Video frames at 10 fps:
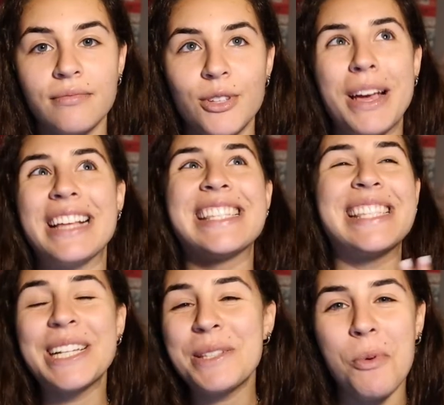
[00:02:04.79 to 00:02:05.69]
You get
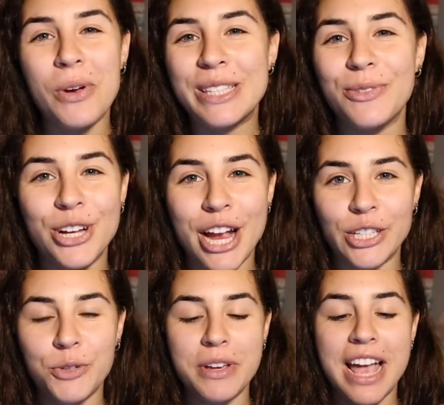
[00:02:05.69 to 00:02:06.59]
6 points for your
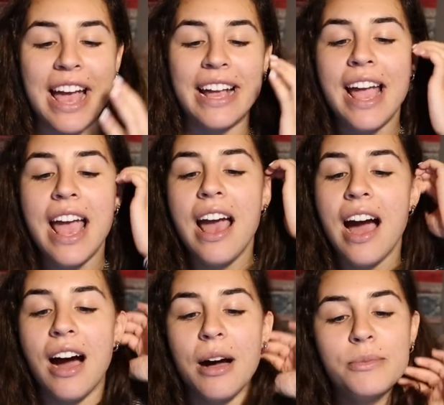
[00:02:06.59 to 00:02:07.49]
HPA,
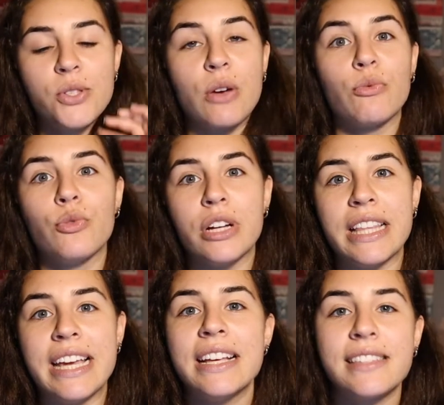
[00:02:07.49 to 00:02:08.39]
so that
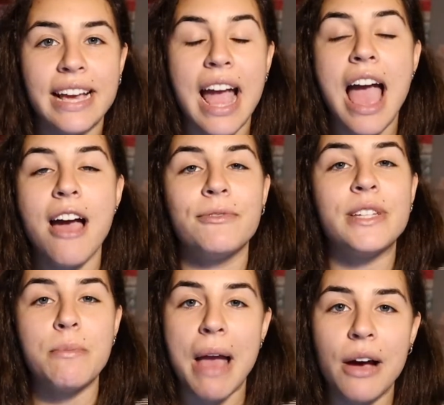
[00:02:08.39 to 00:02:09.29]
really is like a
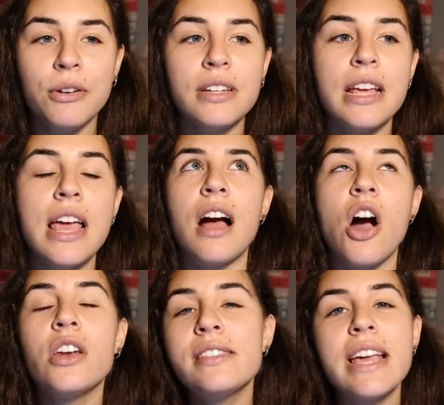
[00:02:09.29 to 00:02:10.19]
hefty amount.
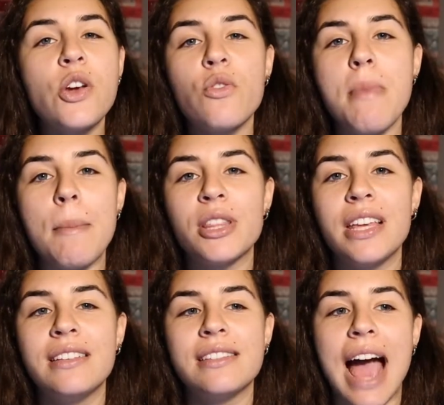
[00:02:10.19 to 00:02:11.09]
Honestly, I don't remember
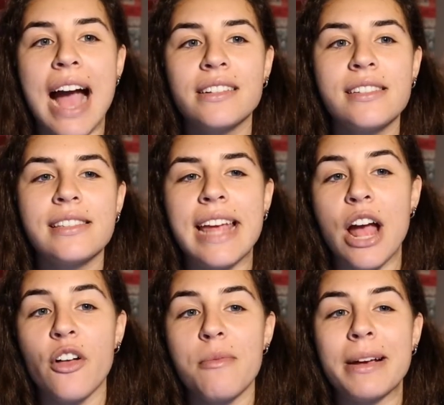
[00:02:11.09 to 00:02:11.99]
the exact
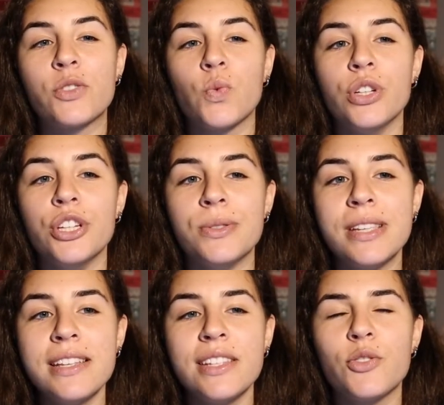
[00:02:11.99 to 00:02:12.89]
scale that my school
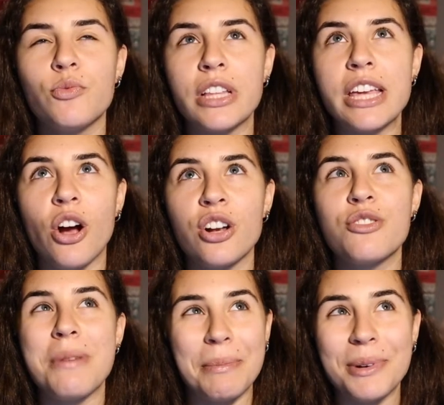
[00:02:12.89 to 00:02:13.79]
uses. It's really hard
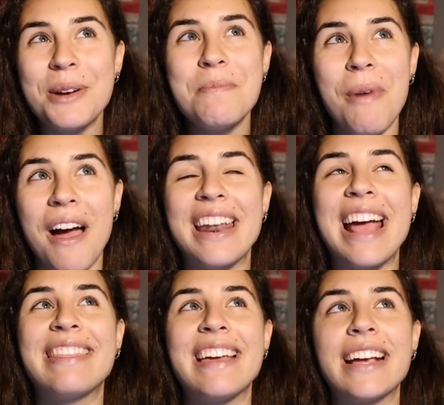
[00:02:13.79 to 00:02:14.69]
to remember, but
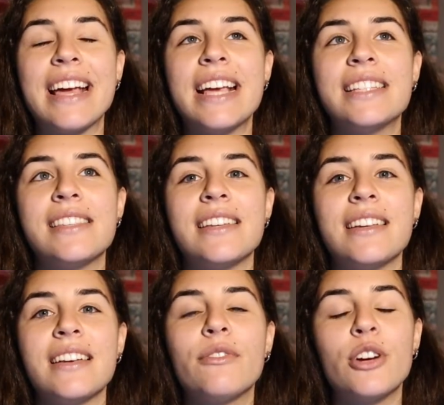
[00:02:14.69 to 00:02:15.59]
I think it's
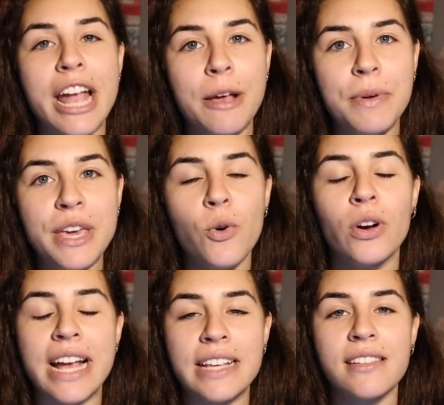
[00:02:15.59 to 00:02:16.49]
for AP
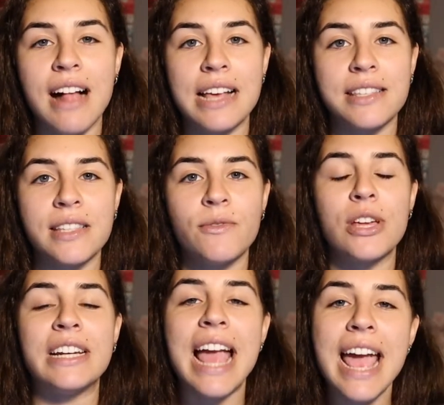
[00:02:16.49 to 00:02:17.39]
or ACE classes, if you
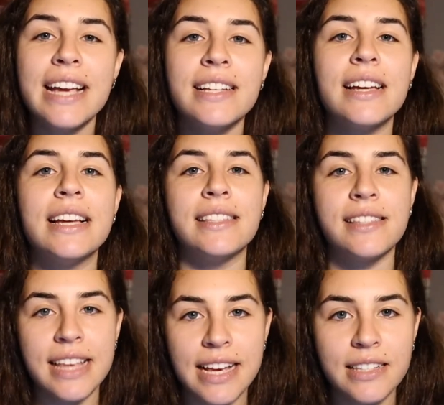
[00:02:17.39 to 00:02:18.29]
get an A, it's
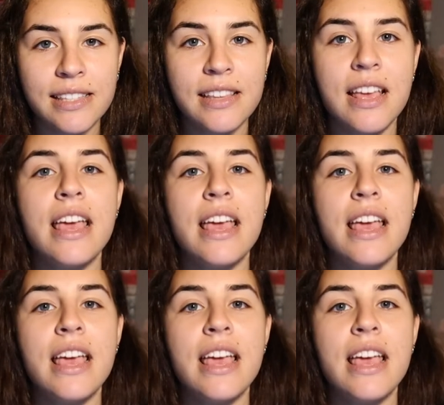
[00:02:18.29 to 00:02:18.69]
6.